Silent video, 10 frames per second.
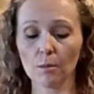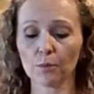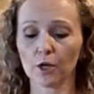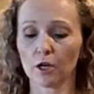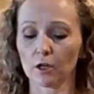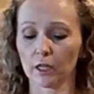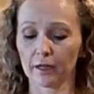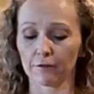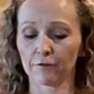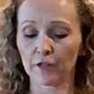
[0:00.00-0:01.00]
putting it on like
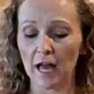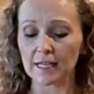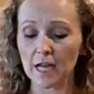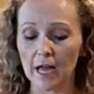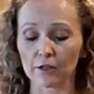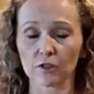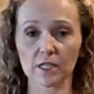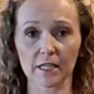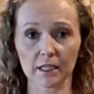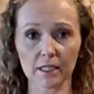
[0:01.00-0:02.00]
a flat iron
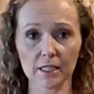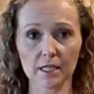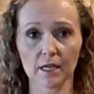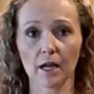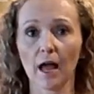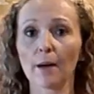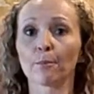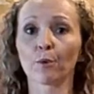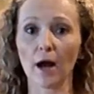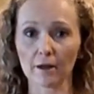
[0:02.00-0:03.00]
skillet, and
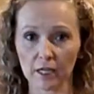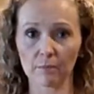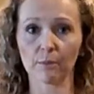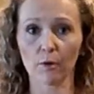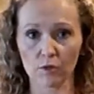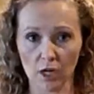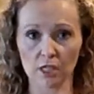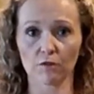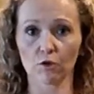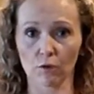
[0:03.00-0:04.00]
browning both sides
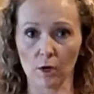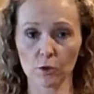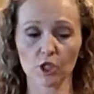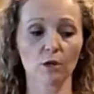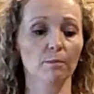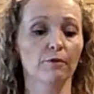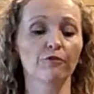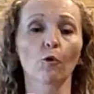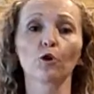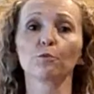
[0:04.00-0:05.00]
of your roast
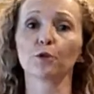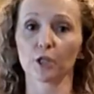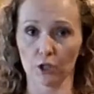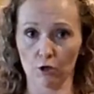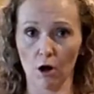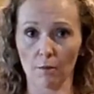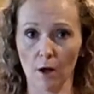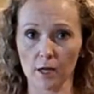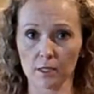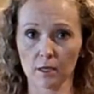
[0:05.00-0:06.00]
before you put it in the crock
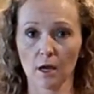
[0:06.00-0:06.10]
pot.